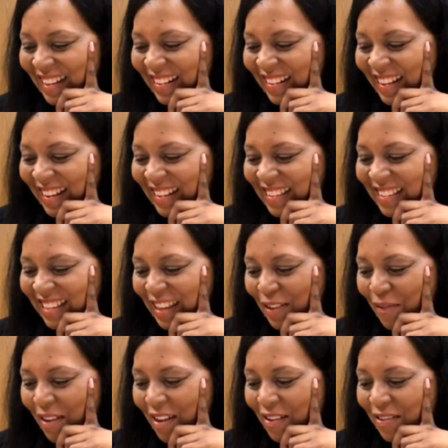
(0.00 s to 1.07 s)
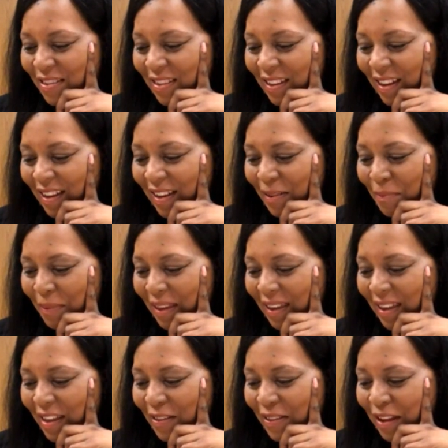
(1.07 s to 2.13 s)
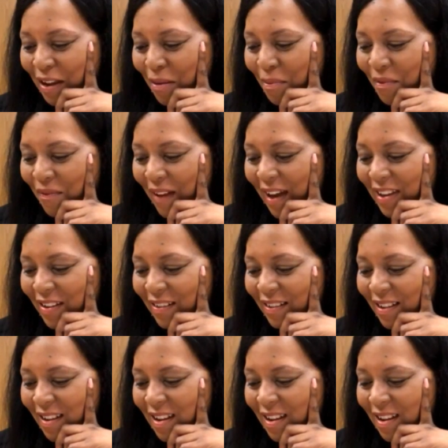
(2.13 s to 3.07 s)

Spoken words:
legacy of health, being a healthcare provider